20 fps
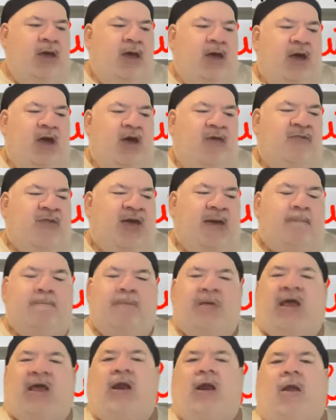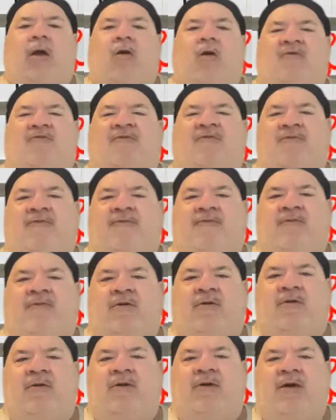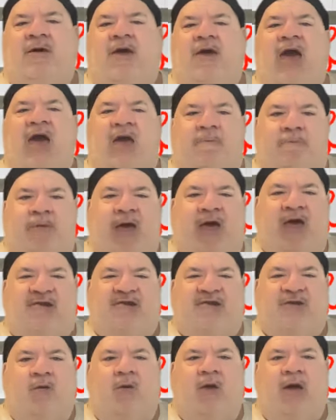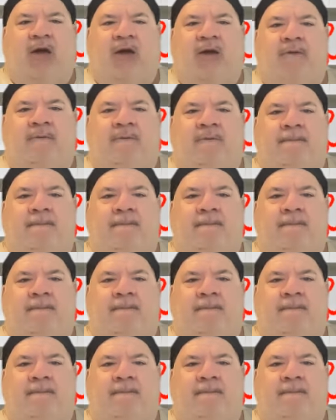that Meatloaf had passed away.